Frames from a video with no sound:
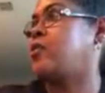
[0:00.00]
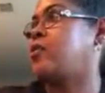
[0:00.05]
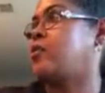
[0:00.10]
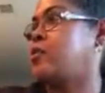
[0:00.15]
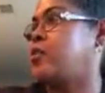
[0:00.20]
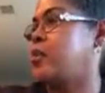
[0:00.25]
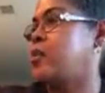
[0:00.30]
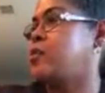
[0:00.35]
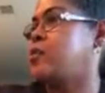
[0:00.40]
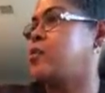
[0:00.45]
So it
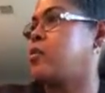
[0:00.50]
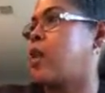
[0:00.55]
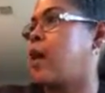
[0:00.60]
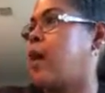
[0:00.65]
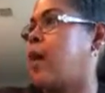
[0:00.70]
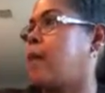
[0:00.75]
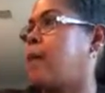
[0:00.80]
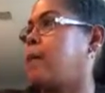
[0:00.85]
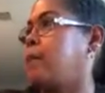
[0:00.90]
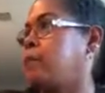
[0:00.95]
depends on
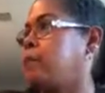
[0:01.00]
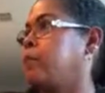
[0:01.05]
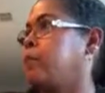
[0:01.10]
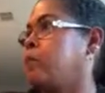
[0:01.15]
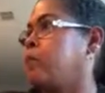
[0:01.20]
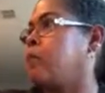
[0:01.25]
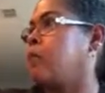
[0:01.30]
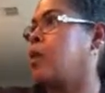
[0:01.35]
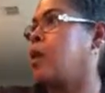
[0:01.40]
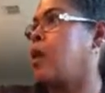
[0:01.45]
how.
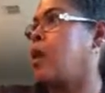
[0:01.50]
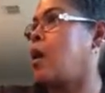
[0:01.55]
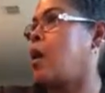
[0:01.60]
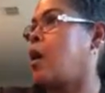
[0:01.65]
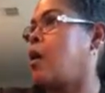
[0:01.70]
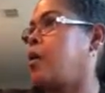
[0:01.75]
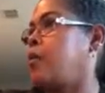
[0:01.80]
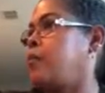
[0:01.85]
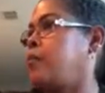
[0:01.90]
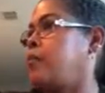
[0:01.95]

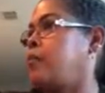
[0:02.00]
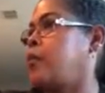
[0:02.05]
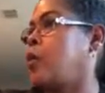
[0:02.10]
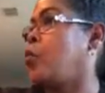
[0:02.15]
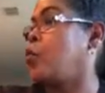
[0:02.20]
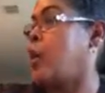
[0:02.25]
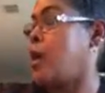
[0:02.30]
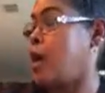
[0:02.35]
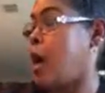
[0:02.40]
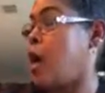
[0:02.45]

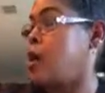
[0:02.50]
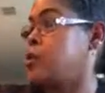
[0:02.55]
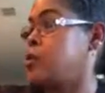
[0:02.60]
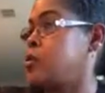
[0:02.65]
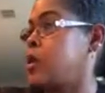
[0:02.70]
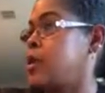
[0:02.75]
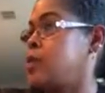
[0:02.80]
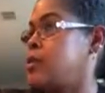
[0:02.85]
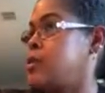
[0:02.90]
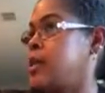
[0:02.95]
Well,
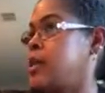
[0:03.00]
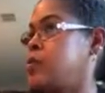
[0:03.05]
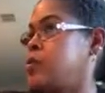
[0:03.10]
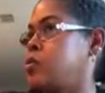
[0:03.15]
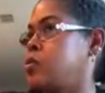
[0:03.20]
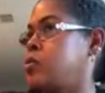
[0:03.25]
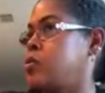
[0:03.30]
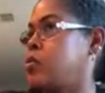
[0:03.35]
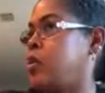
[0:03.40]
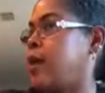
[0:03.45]
also I'll say
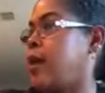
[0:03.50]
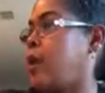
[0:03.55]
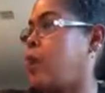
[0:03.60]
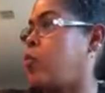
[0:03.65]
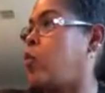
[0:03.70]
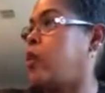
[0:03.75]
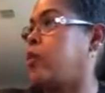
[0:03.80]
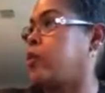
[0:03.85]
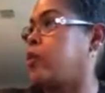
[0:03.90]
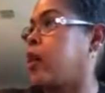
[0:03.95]
too, we
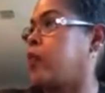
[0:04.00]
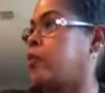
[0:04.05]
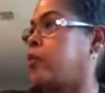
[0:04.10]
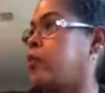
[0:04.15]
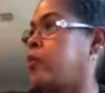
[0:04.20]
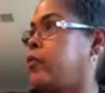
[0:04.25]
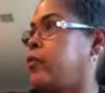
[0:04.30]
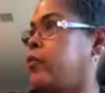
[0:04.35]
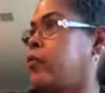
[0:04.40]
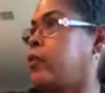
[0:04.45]
have one
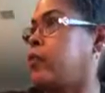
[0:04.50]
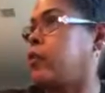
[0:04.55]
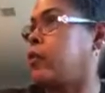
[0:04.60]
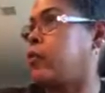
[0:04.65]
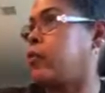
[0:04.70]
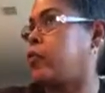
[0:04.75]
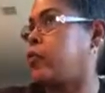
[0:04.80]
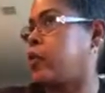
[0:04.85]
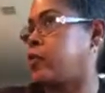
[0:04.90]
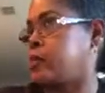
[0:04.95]
doctor. For
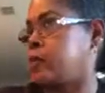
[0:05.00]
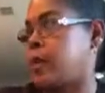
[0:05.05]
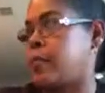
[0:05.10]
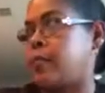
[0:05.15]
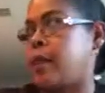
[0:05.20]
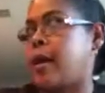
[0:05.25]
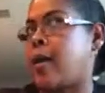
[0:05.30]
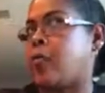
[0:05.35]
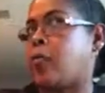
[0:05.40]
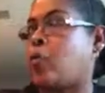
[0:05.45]

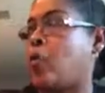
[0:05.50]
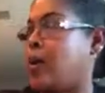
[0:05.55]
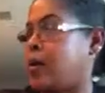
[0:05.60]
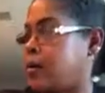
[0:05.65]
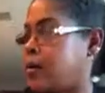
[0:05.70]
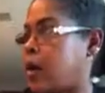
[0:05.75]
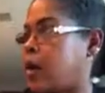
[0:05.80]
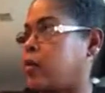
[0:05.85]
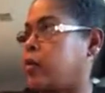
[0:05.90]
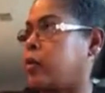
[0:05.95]
example, I have
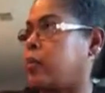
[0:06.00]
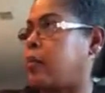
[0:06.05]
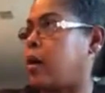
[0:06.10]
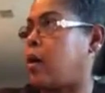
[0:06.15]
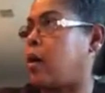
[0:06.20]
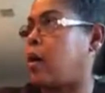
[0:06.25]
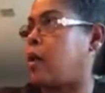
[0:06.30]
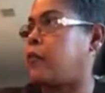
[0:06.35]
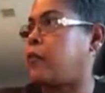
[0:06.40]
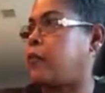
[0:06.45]
one doctor in
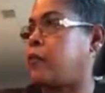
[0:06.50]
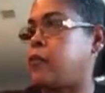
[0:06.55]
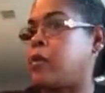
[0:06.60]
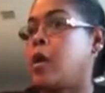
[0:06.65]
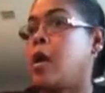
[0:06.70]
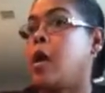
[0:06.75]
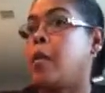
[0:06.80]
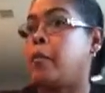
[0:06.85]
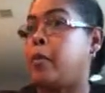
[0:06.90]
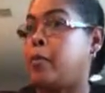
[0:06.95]
my office.
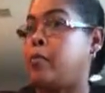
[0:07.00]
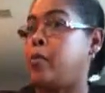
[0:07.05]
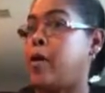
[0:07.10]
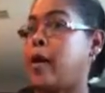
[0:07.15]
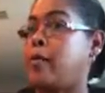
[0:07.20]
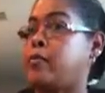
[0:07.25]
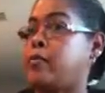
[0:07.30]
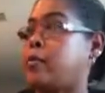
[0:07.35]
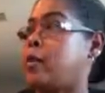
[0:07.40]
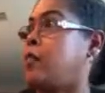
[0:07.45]
But if you
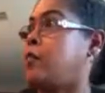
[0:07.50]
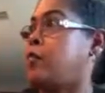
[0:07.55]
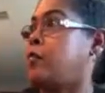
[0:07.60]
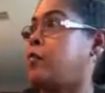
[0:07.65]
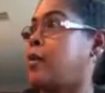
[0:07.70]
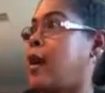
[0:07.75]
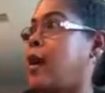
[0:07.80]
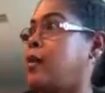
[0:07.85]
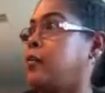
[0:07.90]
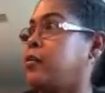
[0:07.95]
have several
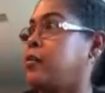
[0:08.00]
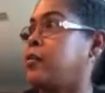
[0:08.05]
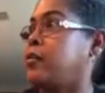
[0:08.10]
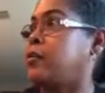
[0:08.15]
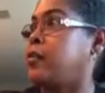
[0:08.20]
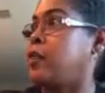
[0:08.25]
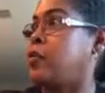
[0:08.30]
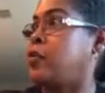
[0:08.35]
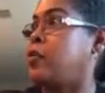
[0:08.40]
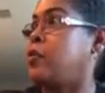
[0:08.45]

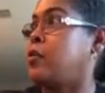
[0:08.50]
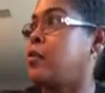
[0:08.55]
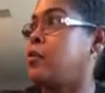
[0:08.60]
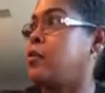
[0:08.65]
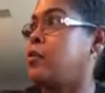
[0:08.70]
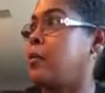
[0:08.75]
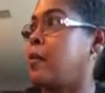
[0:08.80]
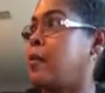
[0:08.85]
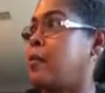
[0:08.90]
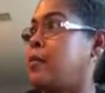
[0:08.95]
doctors and you're
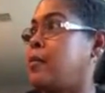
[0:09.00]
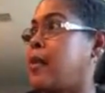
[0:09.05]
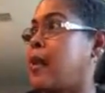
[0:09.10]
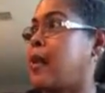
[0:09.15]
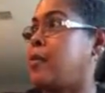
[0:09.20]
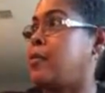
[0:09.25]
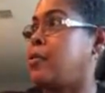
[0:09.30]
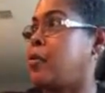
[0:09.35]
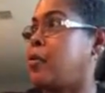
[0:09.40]
that